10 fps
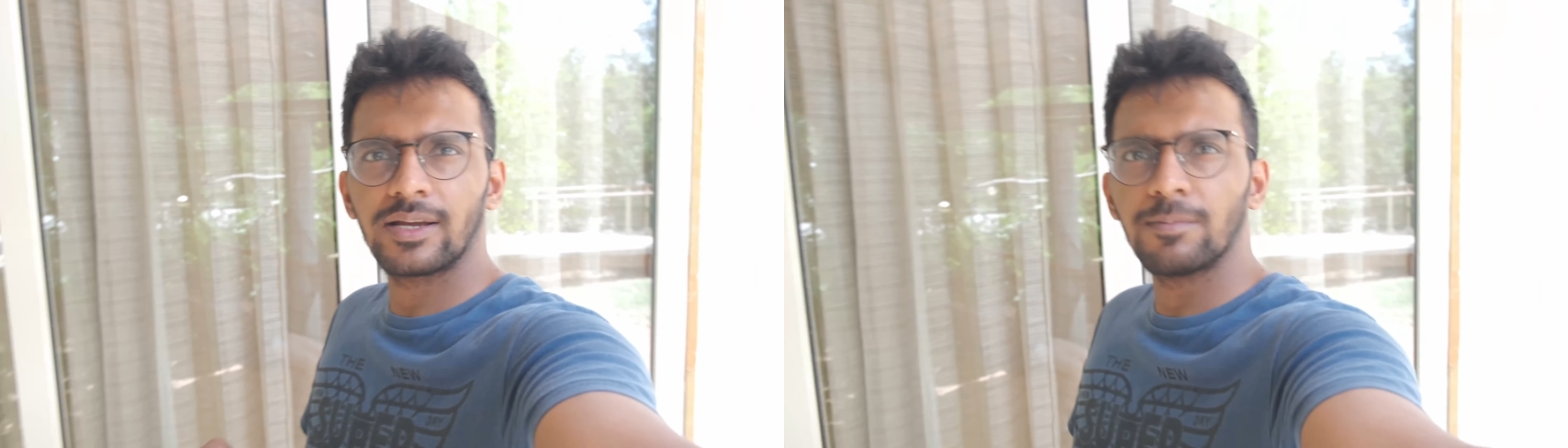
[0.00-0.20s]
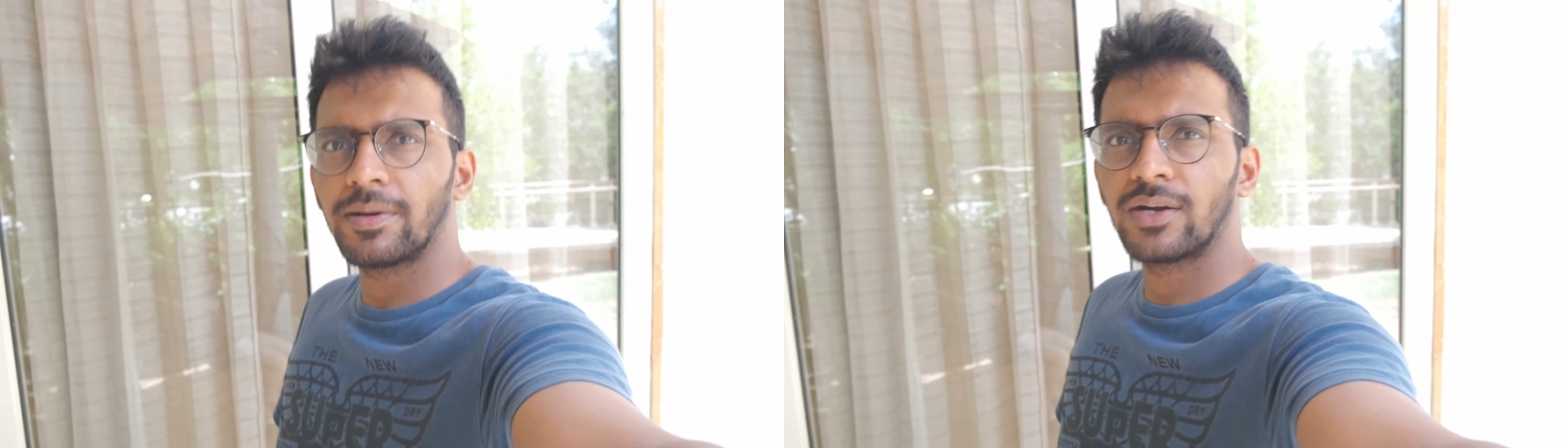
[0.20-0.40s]

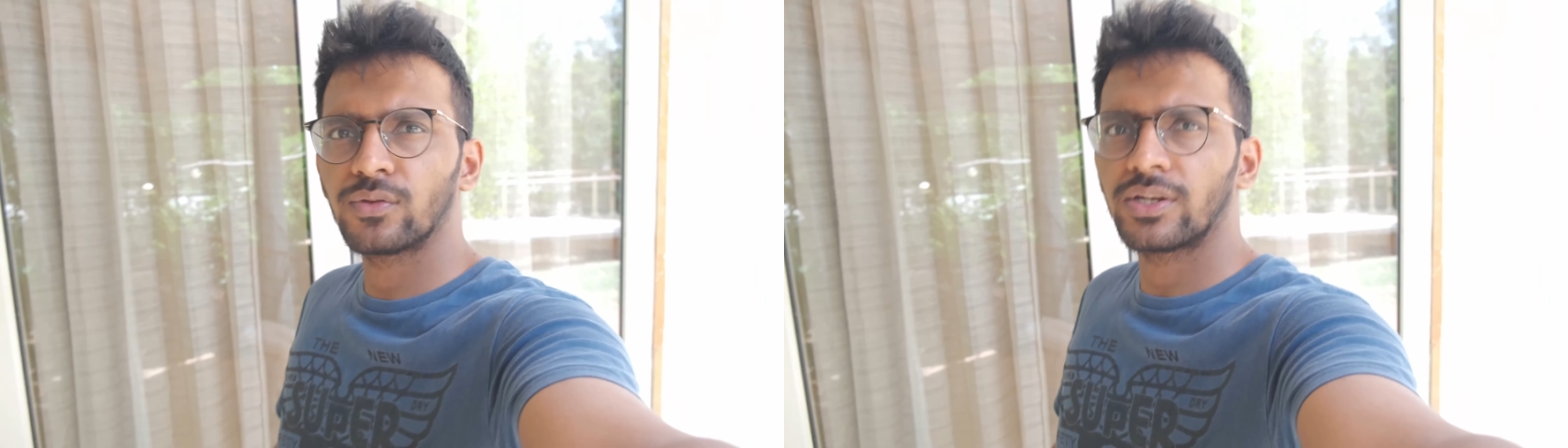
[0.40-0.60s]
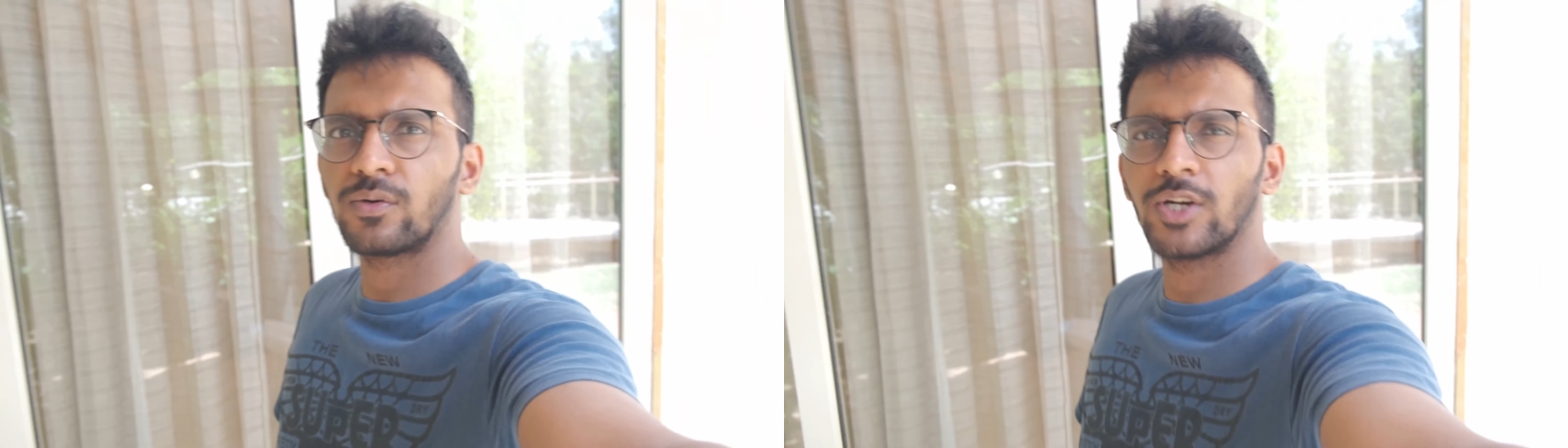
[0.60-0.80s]
compared to
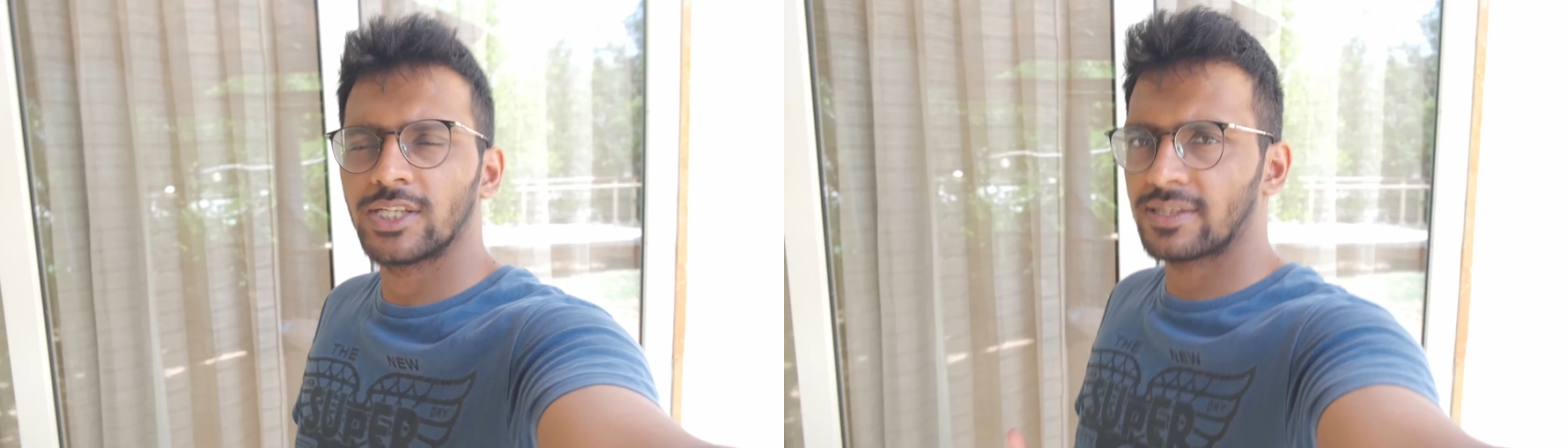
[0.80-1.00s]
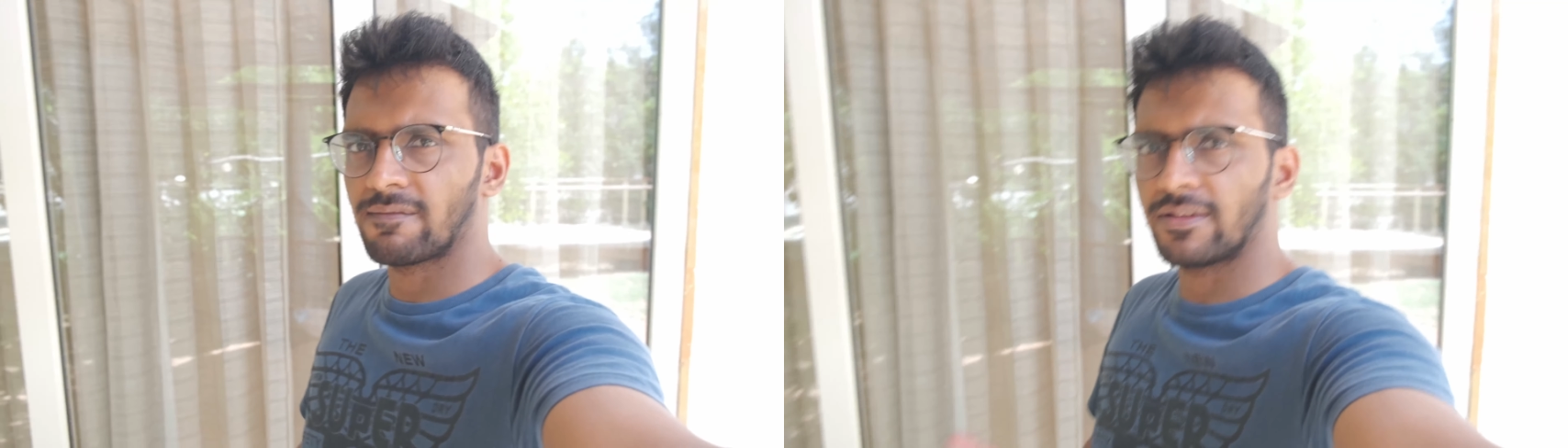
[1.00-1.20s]
the
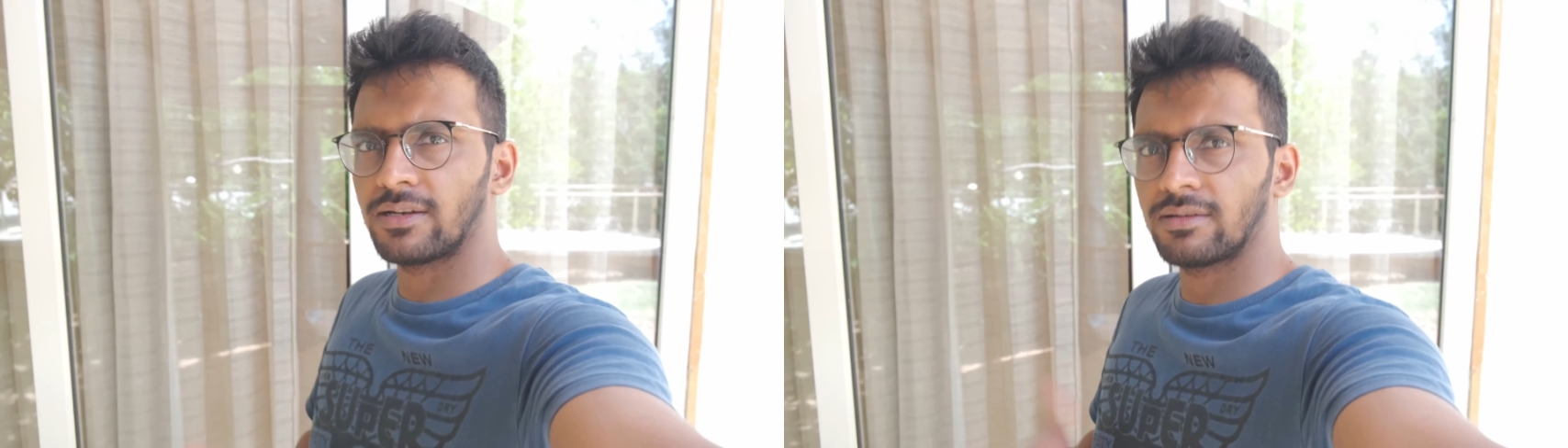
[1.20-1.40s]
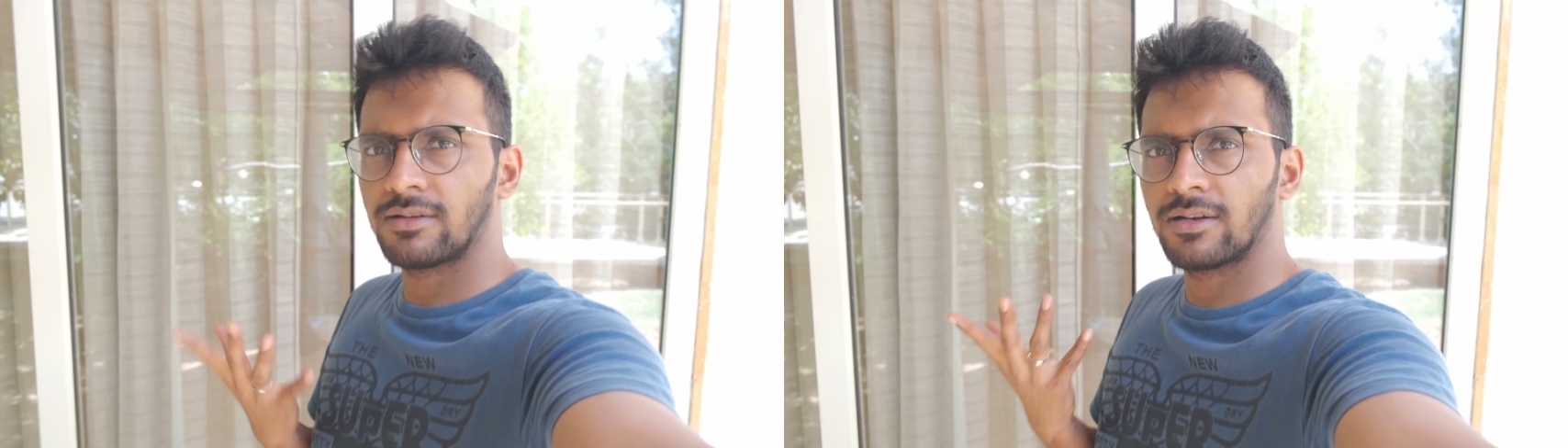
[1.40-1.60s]
27